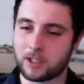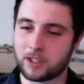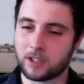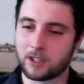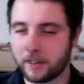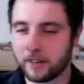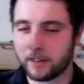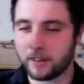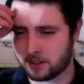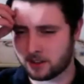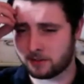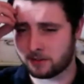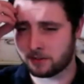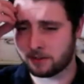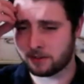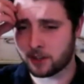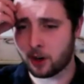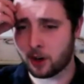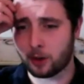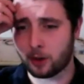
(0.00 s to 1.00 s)
It's just a
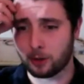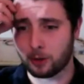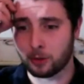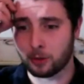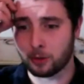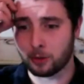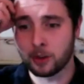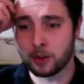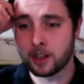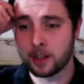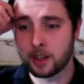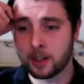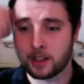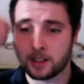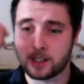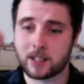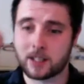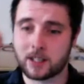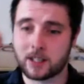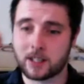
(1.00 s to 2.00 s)
coral
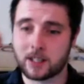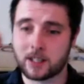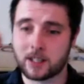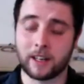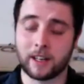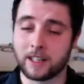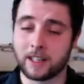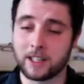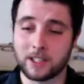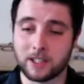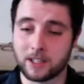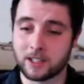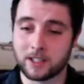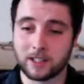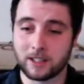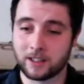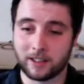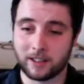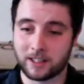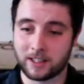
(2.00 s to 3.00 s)
and stuff like that. It's
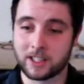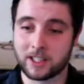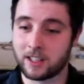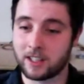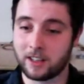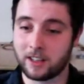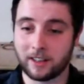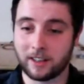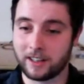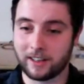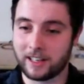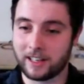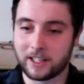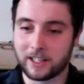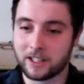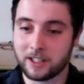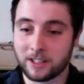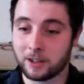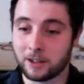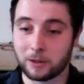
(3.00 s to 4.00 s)
just a st it
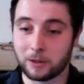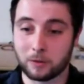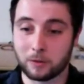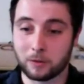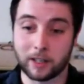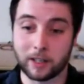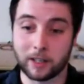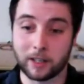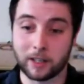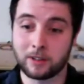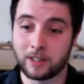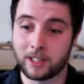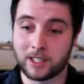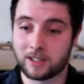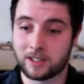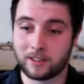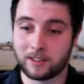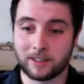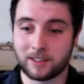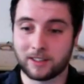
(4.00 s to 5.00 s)
doesn't look real.
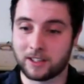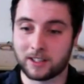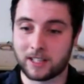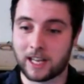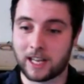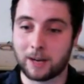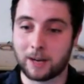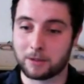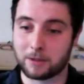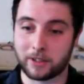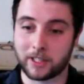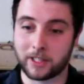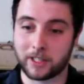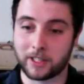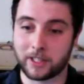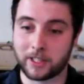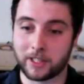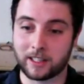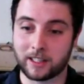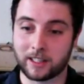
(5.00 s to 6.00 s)
It's just absolutely
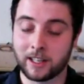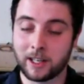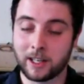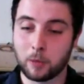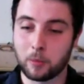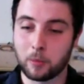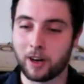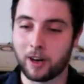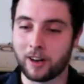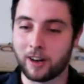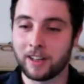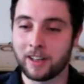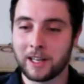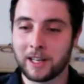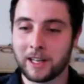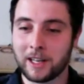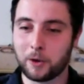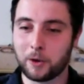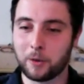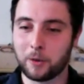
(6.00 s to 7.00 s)
stunning. But
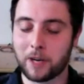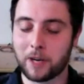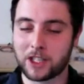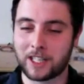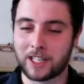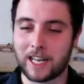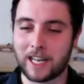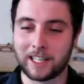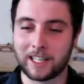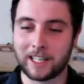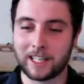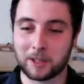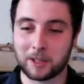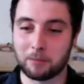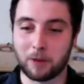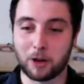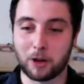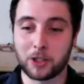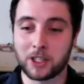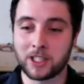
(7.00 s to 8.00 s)
if you imagine adding
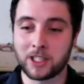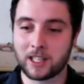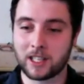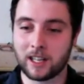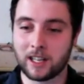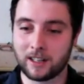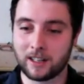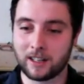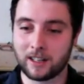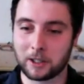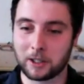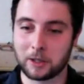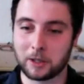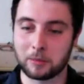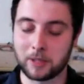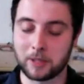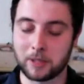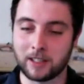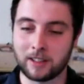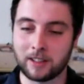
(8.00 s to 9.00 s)
some motion to that, that could
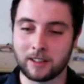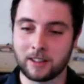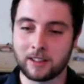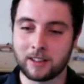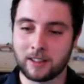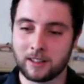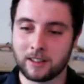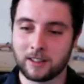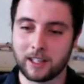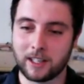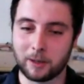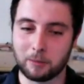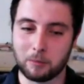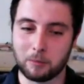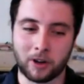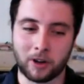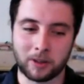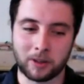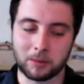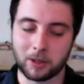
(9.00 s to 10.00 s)
be yeah
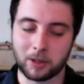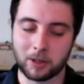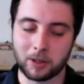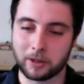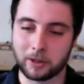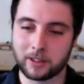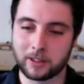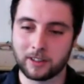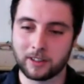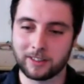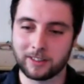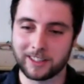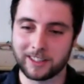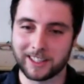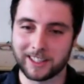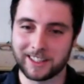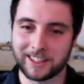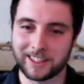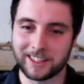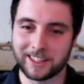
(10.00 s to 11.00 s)
mind
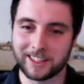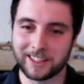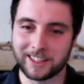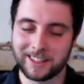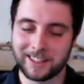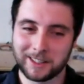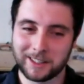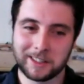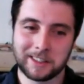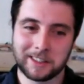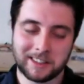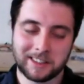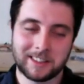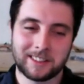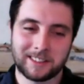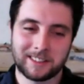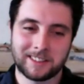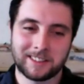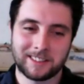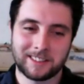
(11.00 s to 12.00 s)
blowing. Yeah,
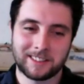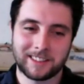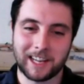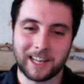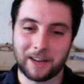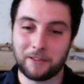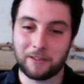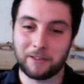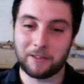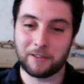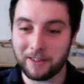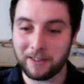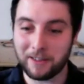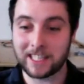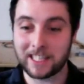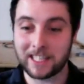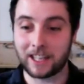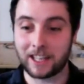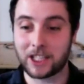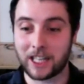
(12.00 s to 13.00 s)
Yeah, if you haven't
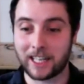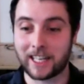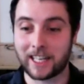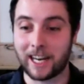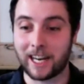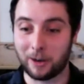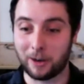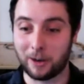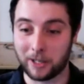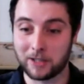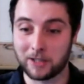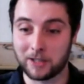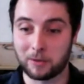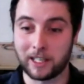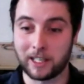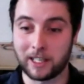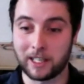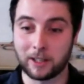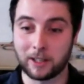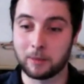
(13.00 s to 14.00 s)
seen that, check it out. It's
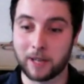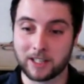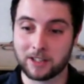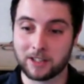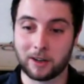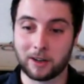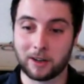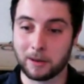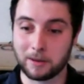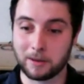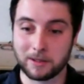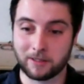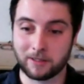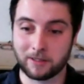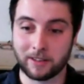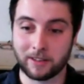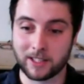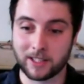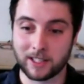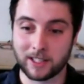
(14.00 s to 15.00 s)
really the best highlights I've
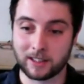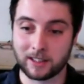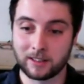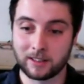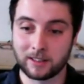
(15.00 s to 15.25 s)
ever seen.